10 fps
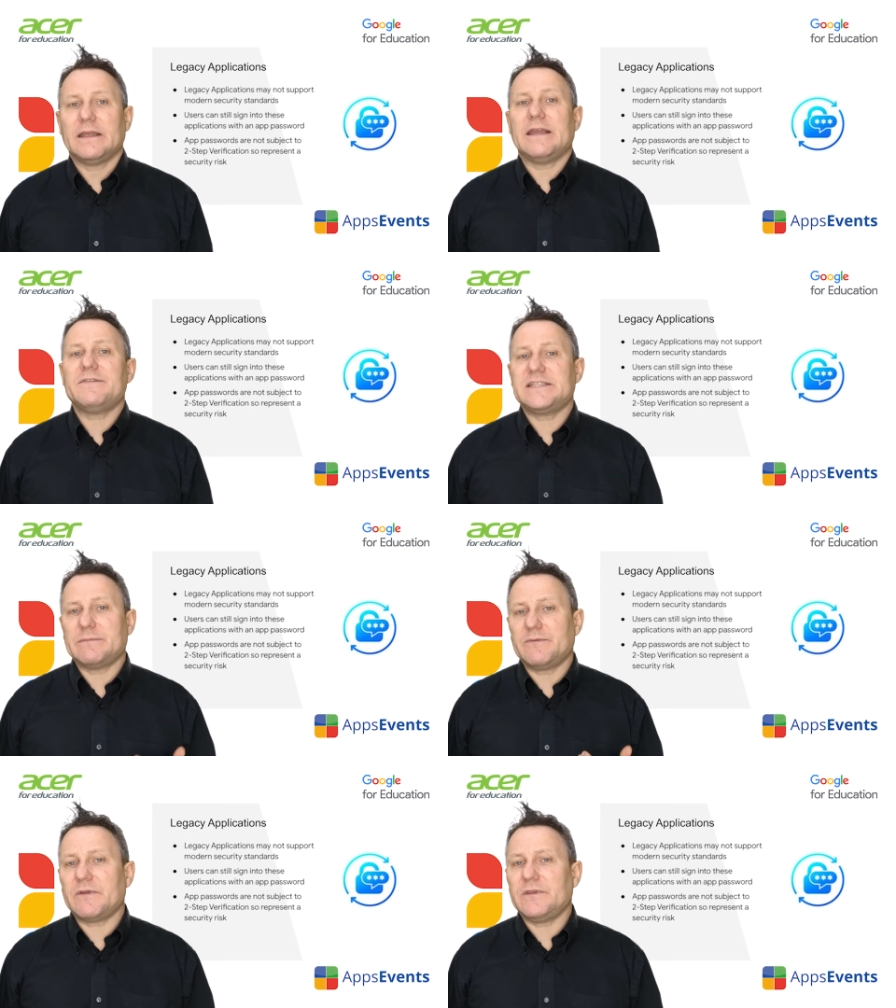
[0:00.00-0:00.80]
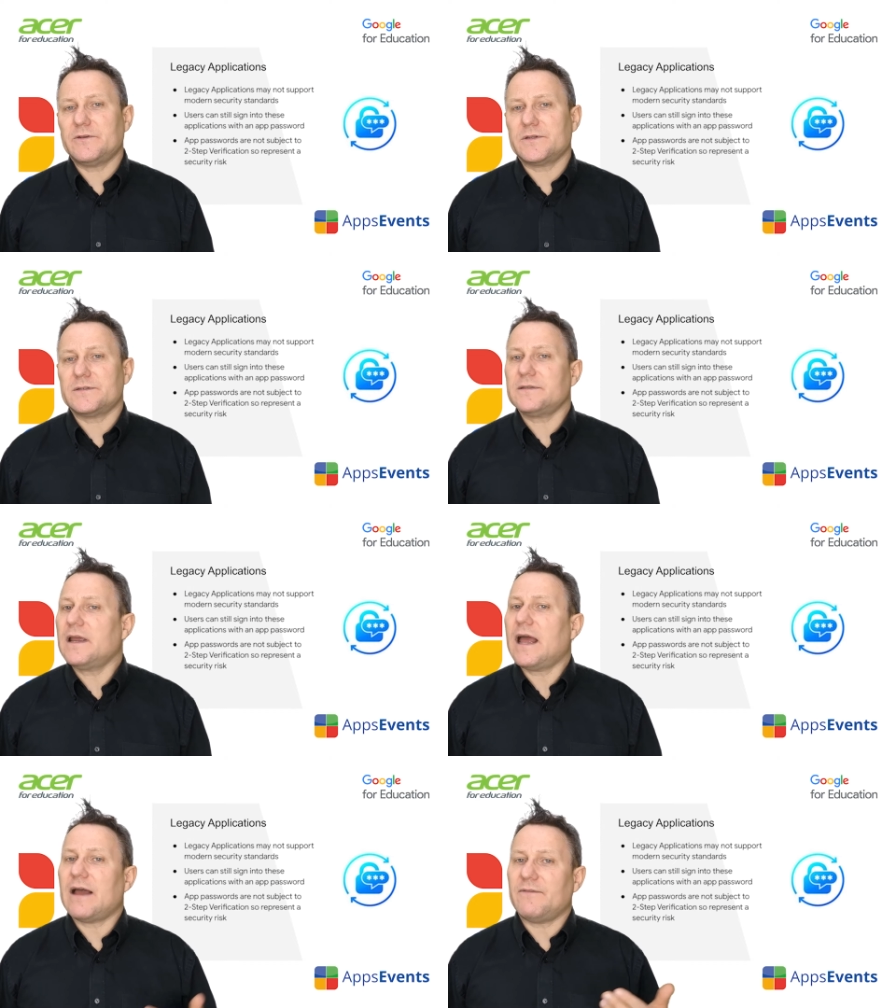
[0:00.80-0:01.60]
if some of your users
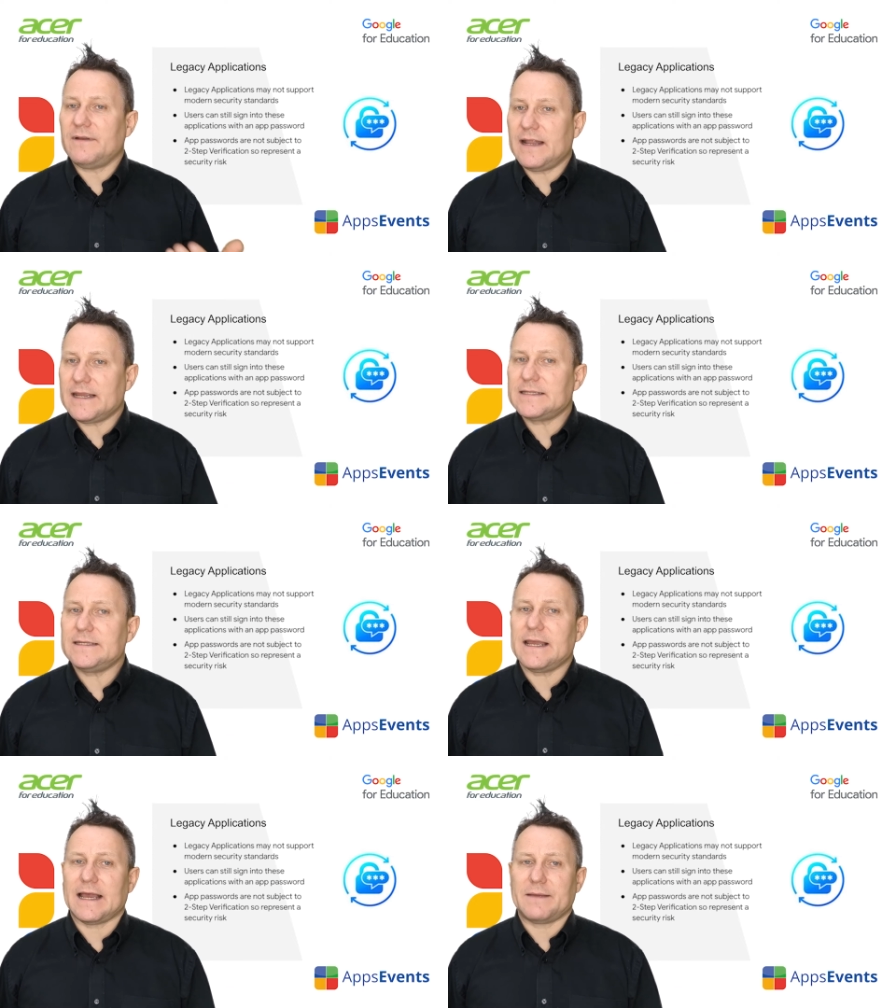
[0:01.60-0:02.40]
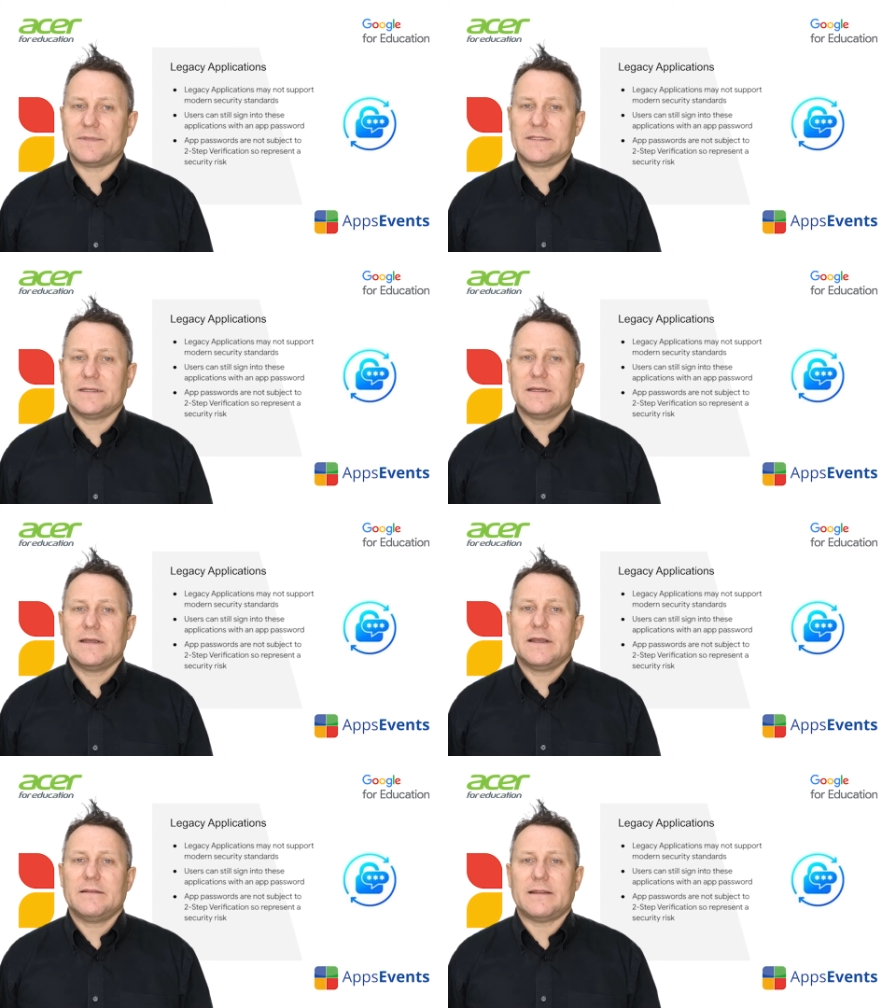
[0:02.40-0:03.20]
have legacy apps
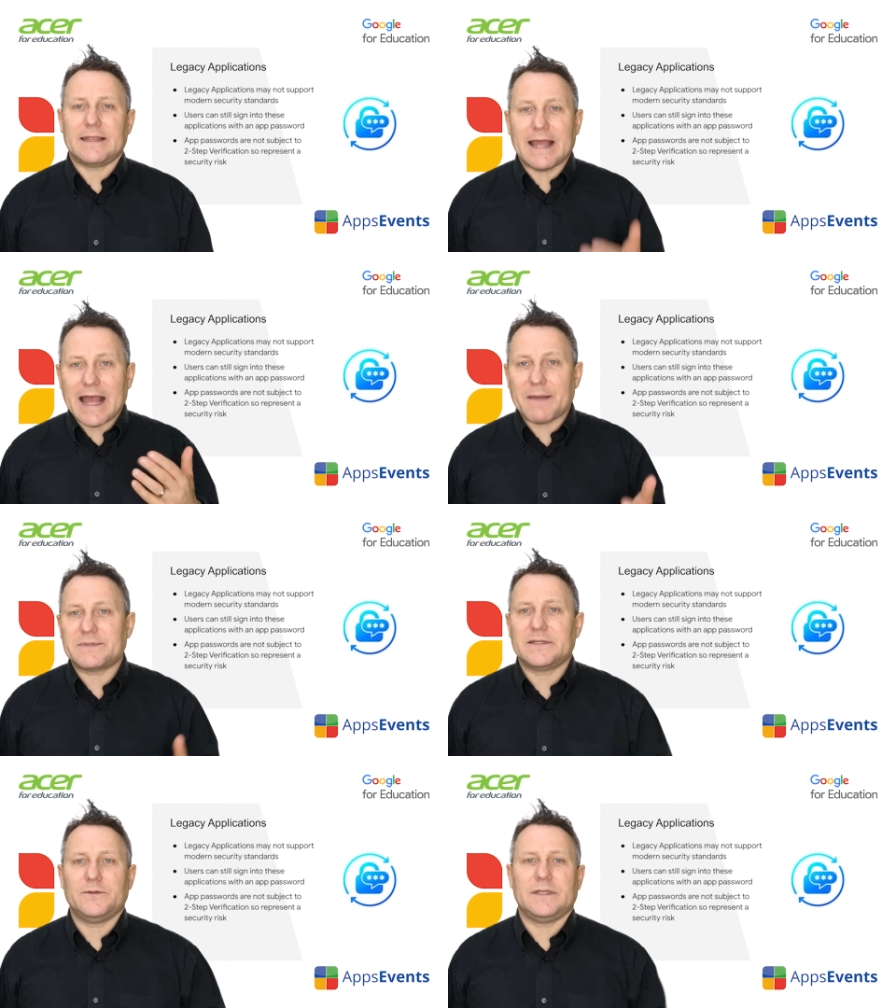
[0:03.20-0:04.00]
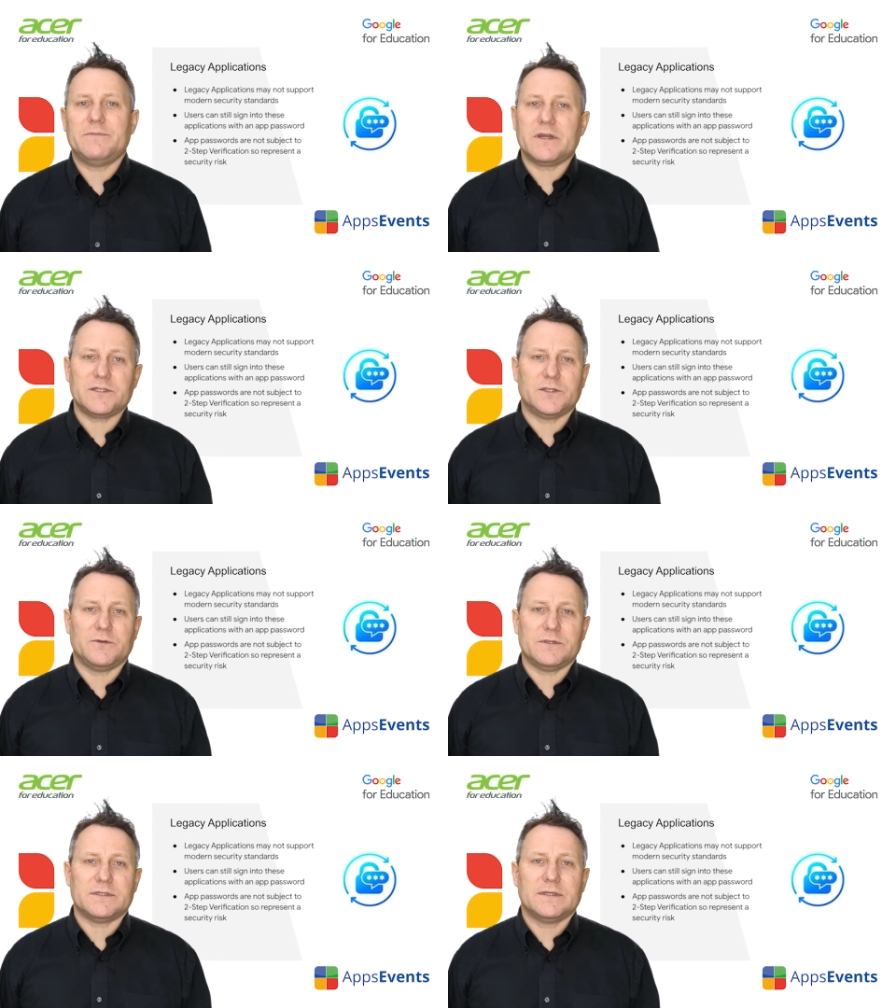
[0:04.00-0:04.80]
that they absolutely must
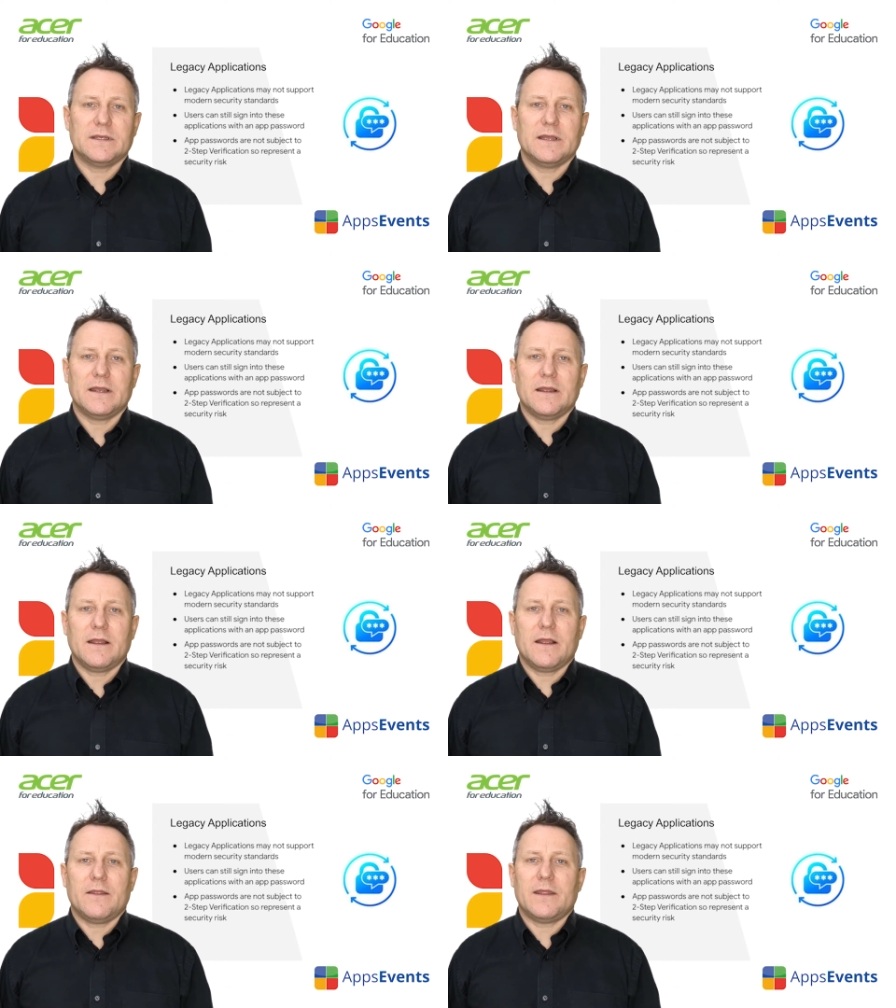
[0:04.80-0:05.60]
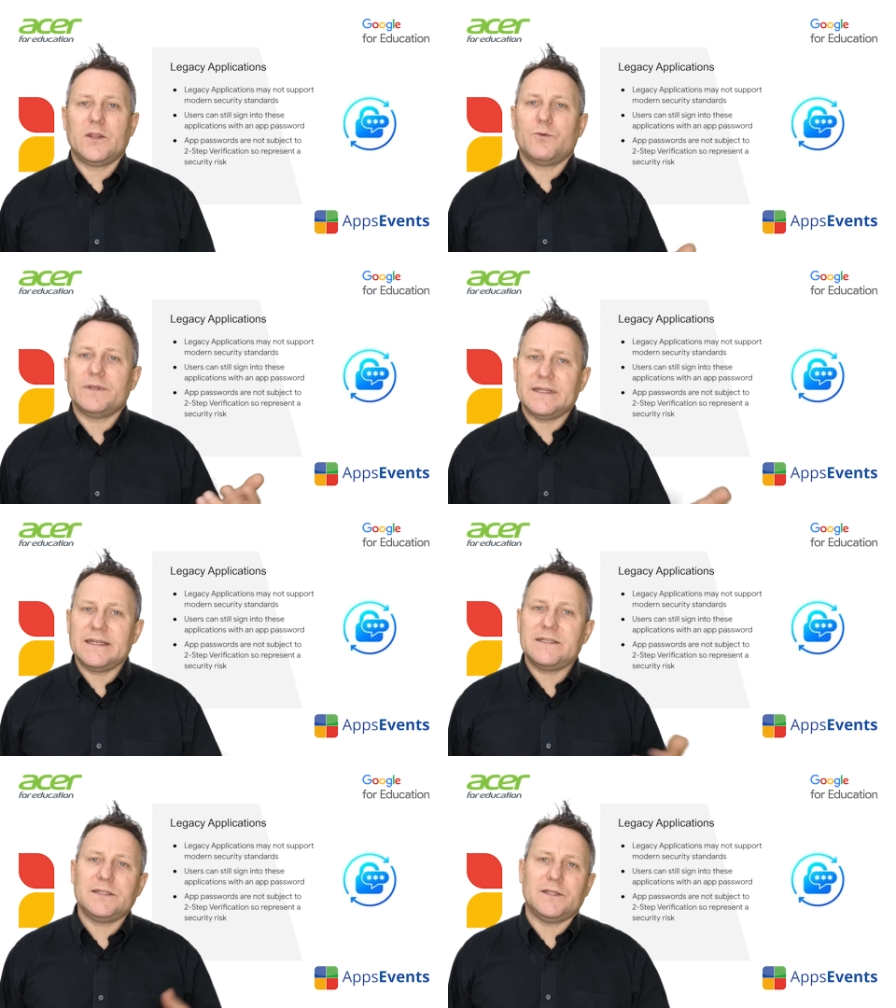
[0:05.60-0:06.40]
use, then you will
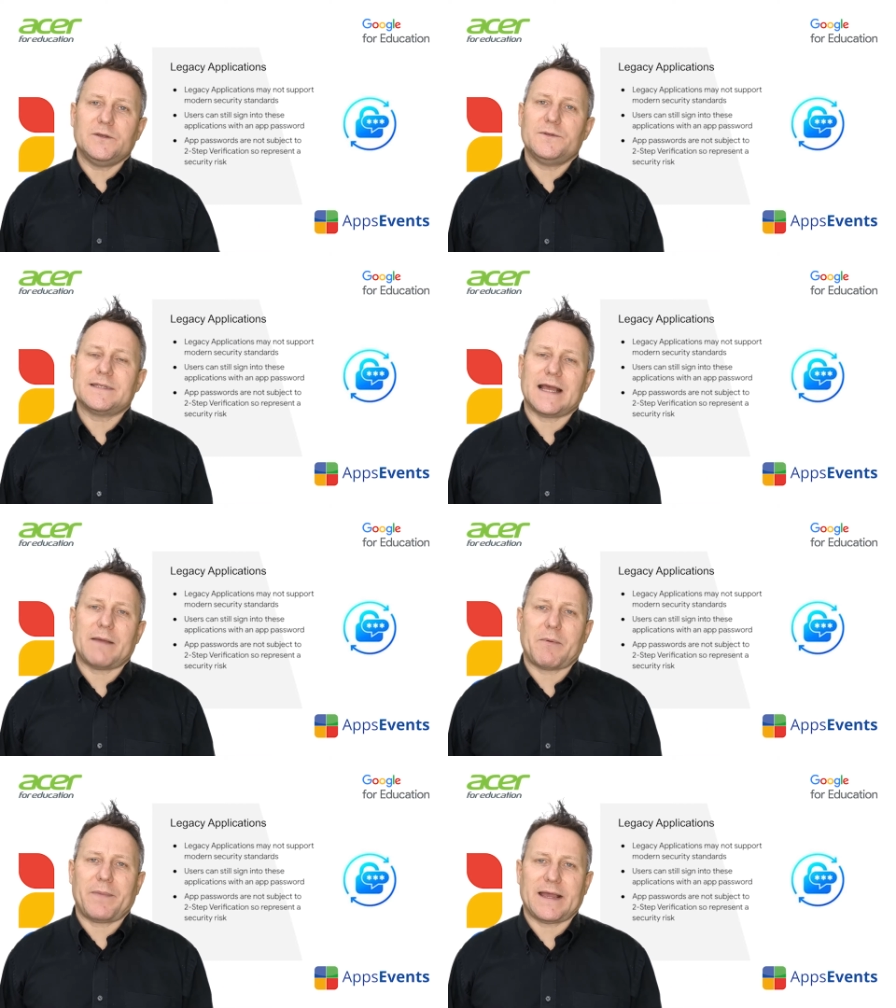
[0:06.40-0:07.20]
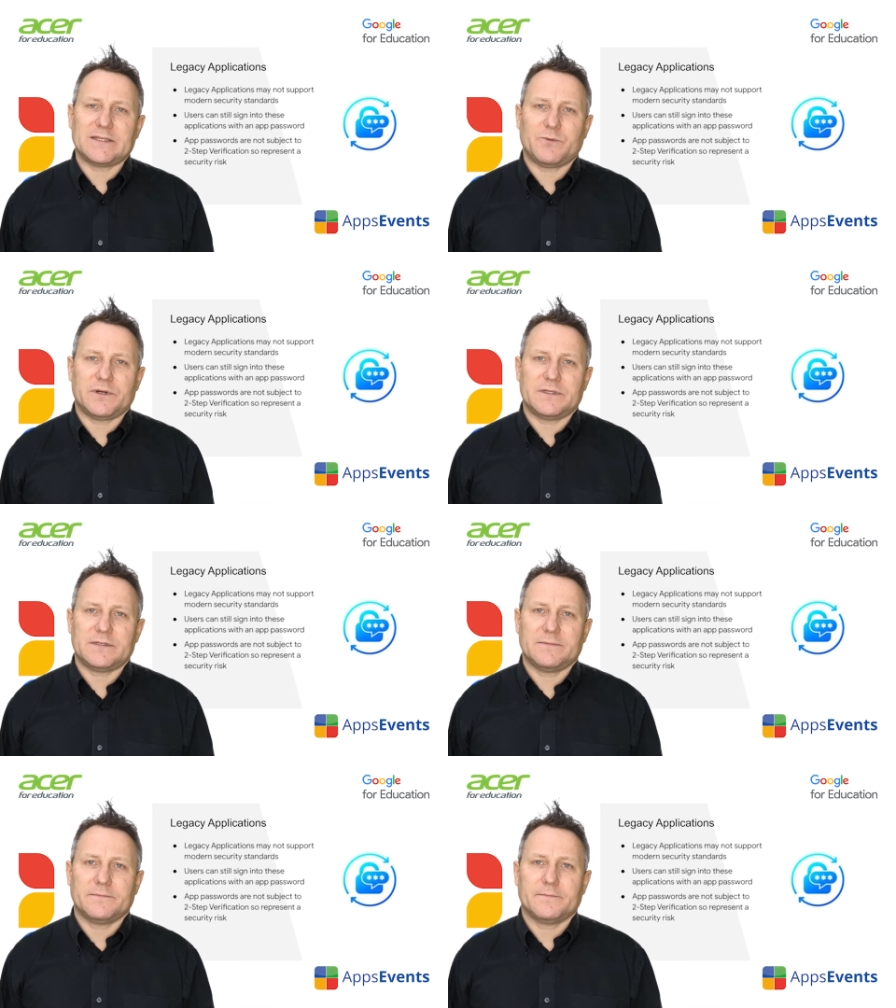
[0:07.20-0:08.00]
need to use app
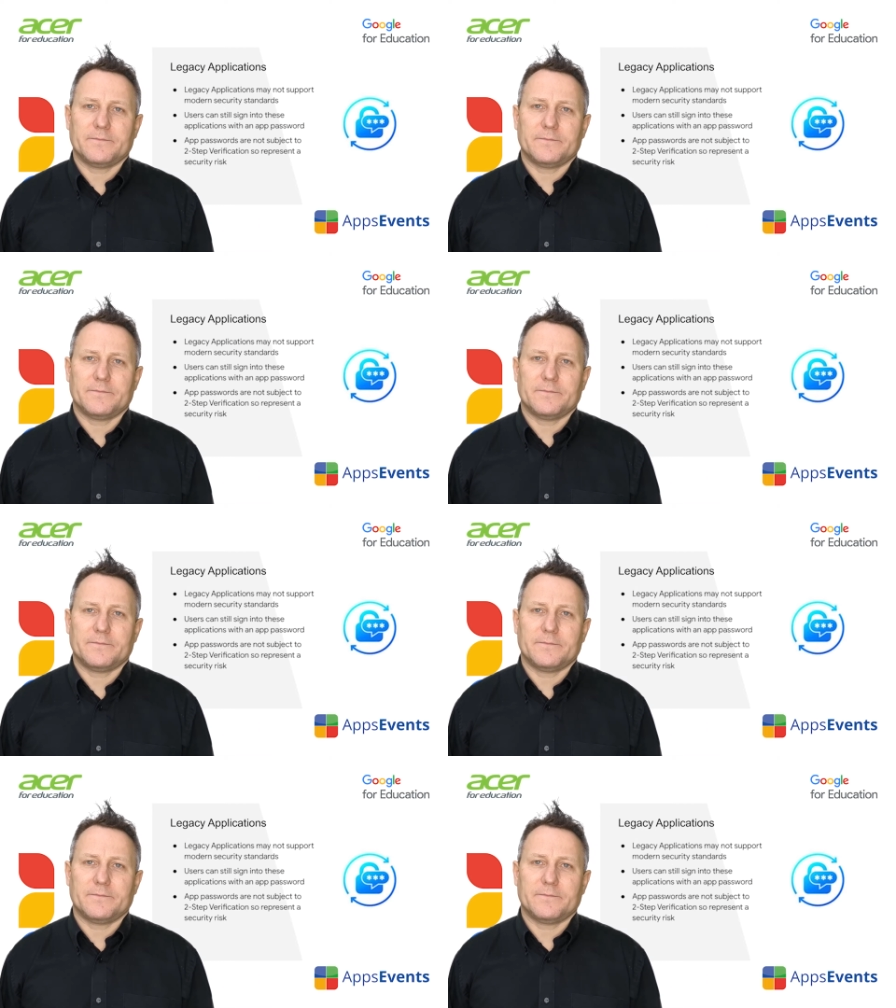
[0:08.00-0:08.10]
passwords.